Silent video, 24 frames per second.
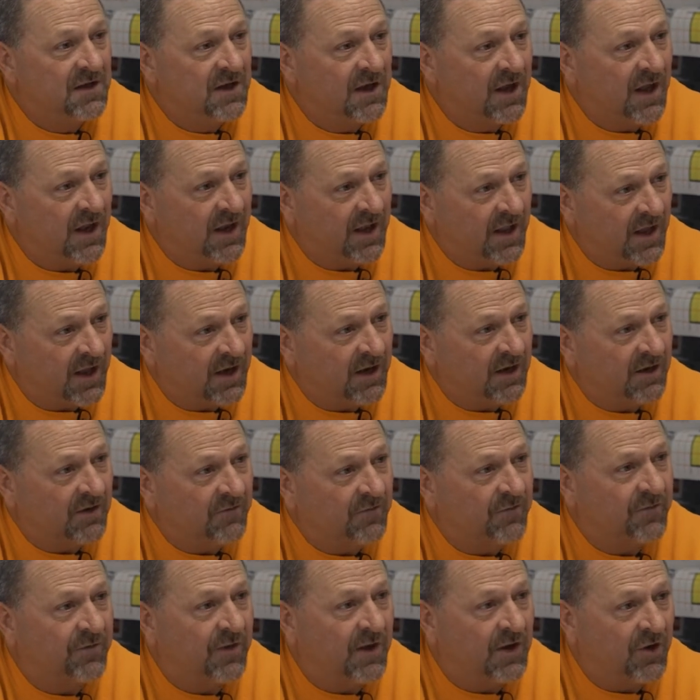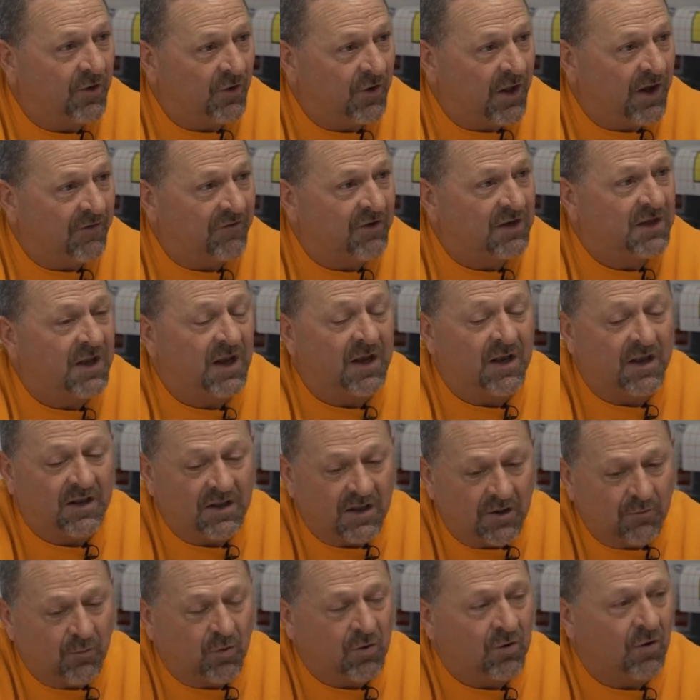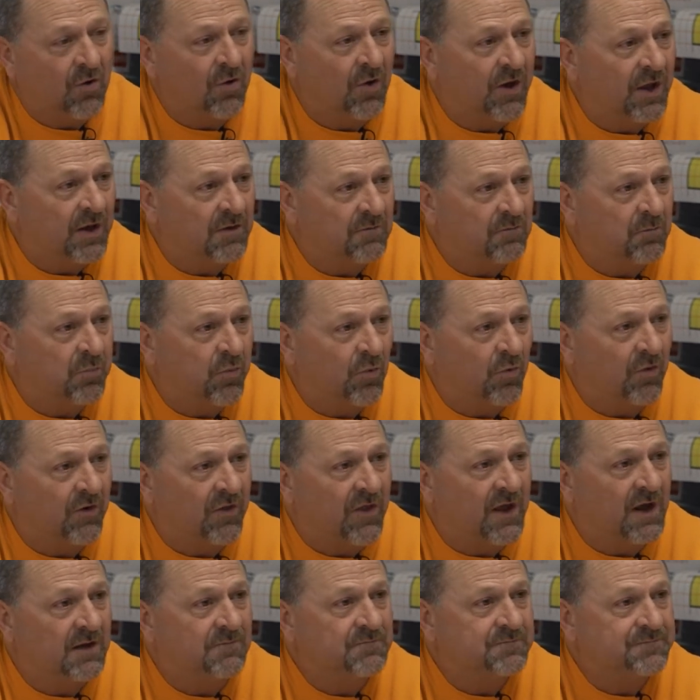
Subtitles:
And then if they don't have a tenant, then we'll go ahead and pour that.